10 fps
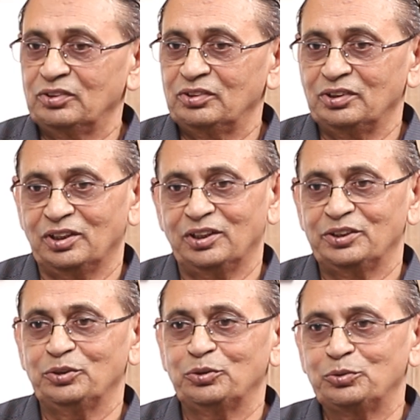Yeah,
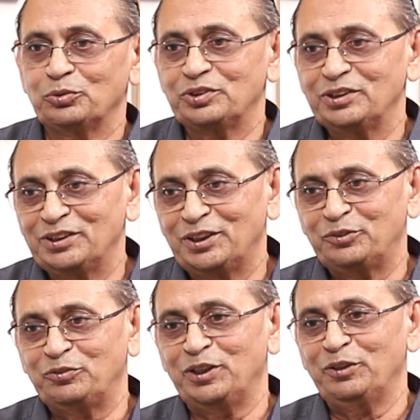you have to see
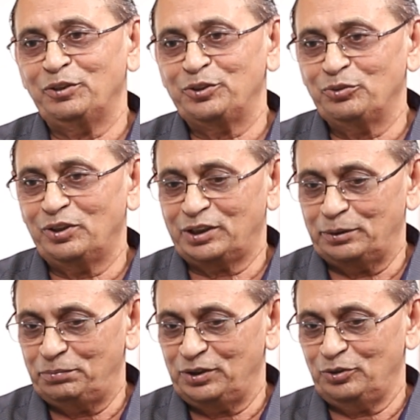that whenever you are
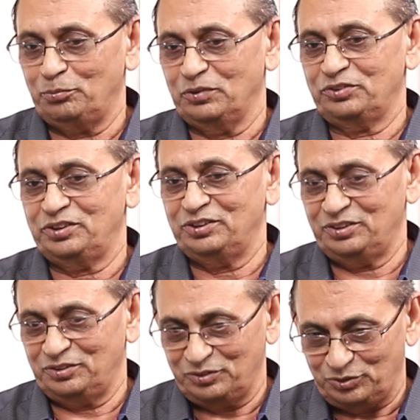keeping your
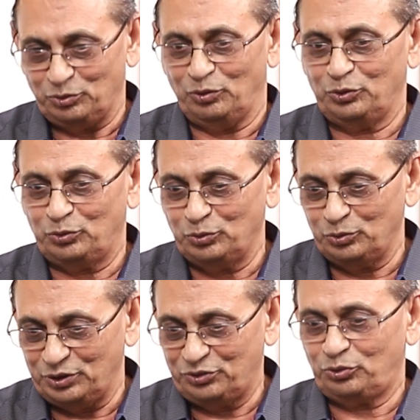machine, you want to
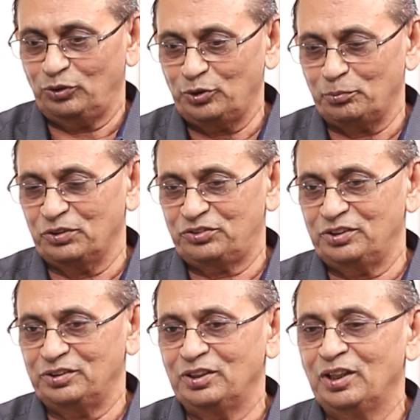install your
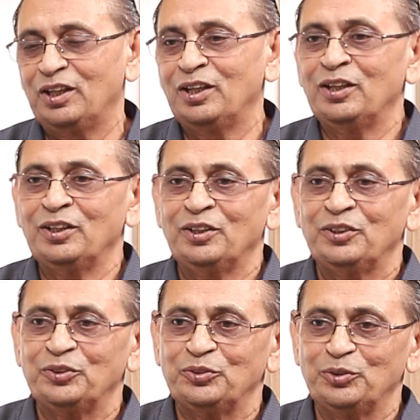machine,
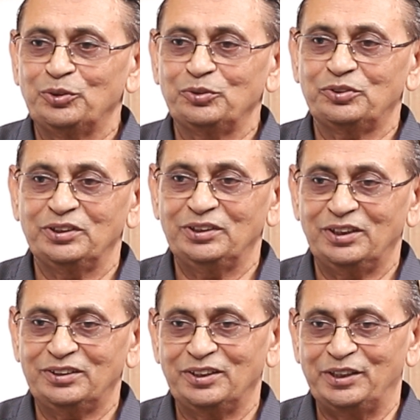you have to see
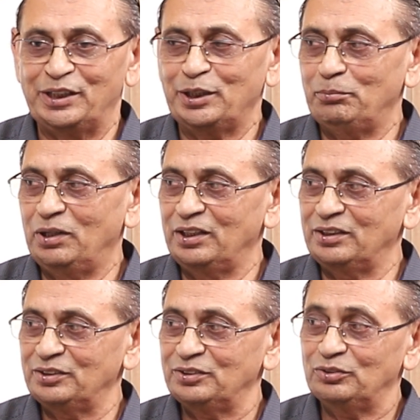that
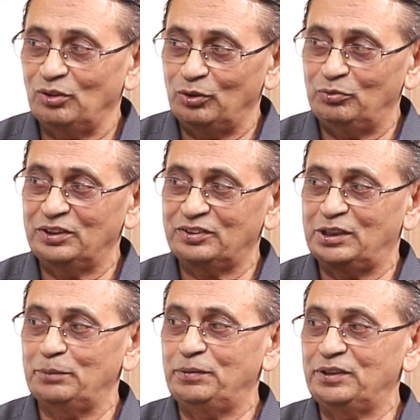nearby, you always
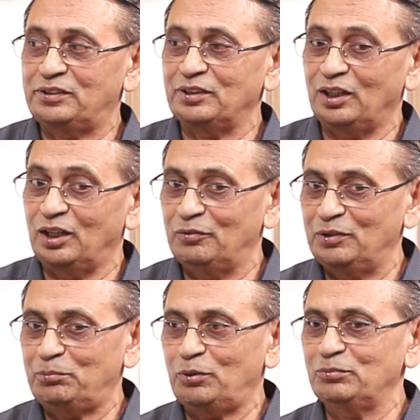keep it
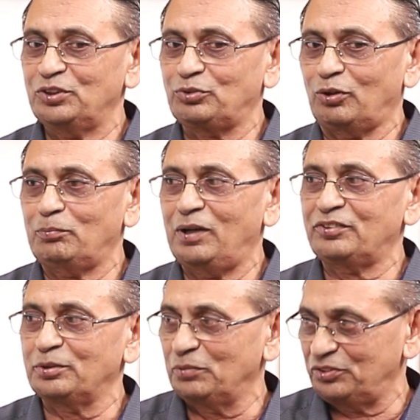away from the shot
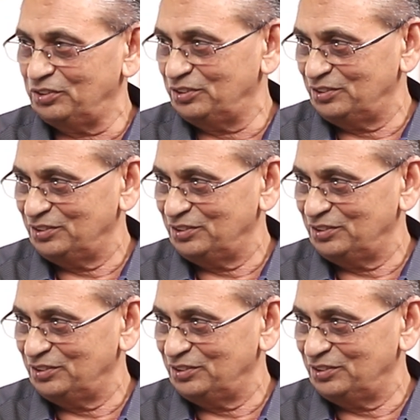blasting machine,